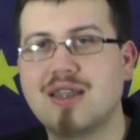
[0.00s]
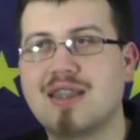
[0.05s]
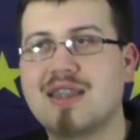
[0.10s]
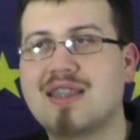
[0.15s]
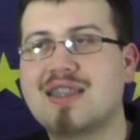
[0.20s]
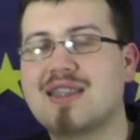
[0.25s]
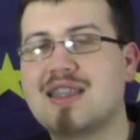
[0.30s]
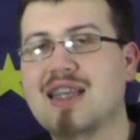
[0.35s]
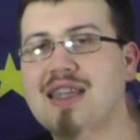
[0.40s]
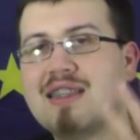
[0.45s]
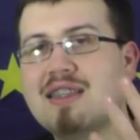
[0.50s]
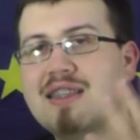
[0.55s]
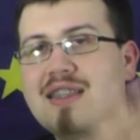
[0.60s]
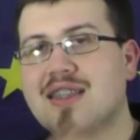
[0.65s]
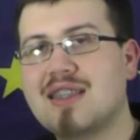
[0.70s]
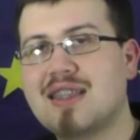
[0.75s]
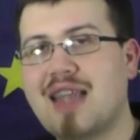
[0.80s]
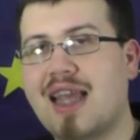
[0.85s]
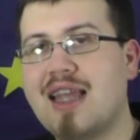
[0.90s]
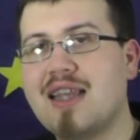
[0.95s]
It doesn't
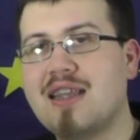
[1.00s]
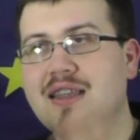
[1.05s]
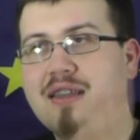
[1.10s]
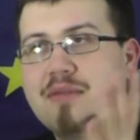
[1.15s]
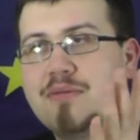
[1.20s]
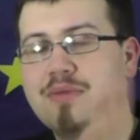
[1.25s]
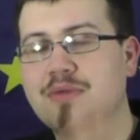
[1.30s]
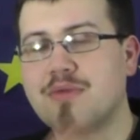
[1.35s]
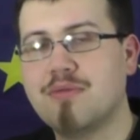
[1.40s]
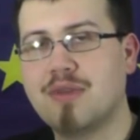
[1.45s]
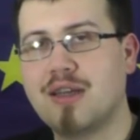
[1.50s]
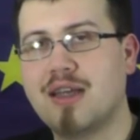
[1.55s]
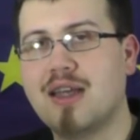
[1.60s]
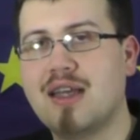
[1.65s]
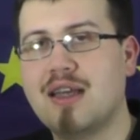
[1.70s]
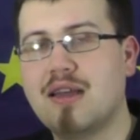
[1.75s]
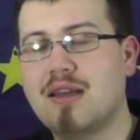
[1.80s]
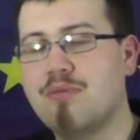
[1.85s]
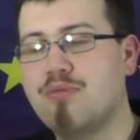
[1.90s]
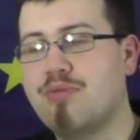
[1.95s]
state,
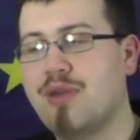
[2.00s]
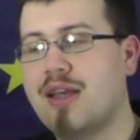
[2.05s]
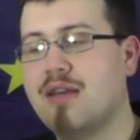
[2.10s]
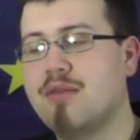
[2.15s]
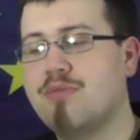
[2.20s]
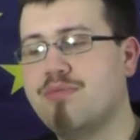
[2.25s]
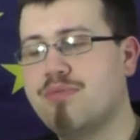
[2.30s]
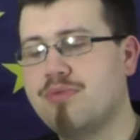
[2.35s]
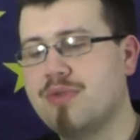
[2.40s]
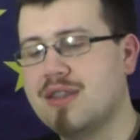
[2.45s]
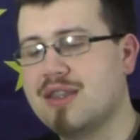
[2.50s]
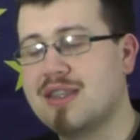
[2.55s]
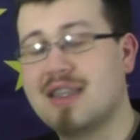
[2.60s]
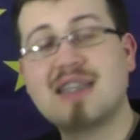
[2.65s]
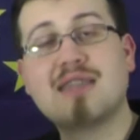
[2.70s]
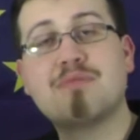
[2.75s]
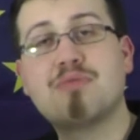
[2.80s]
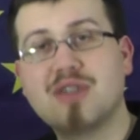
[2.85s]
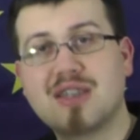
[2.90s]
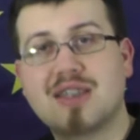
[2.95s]
it's
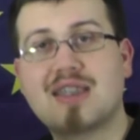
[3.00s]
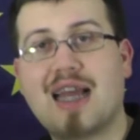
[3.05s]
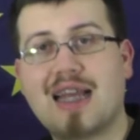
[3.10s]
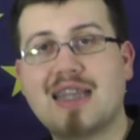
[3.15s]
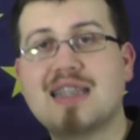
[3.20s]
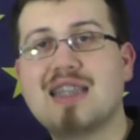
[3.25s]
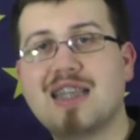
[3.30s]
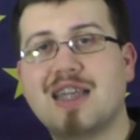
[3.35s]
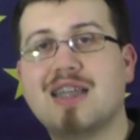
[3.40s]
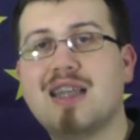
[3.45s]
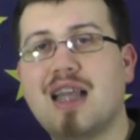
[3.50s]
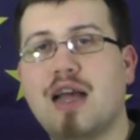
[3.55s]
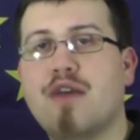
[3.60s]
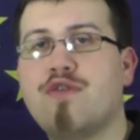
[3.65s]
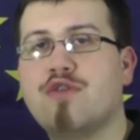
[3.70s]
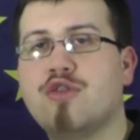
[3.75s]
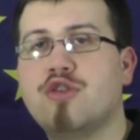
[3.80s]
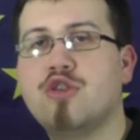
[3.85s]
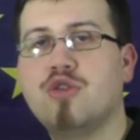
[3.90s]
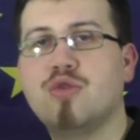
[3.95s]
not precisely
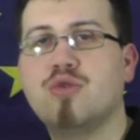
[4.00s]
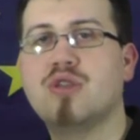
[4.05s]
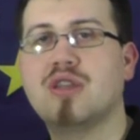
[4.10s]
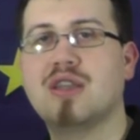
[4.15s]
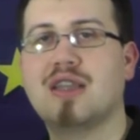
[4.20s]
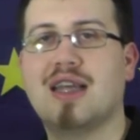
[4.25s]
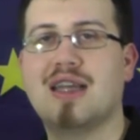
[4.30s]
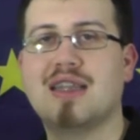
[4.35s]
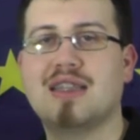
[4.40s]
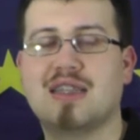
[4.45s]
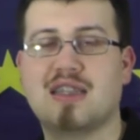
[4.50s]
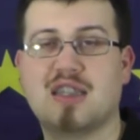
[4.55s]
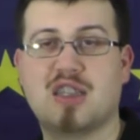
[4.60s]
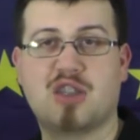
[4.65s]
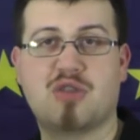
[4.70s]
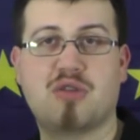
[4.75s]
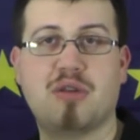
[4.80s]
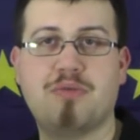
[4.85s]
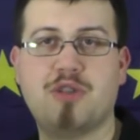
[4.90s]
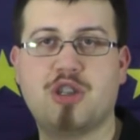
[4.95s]
enough to use it as a
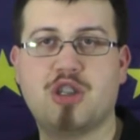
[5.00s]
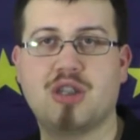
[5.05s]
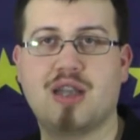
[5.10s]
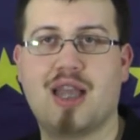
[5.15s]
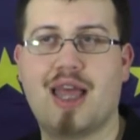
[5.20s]
description.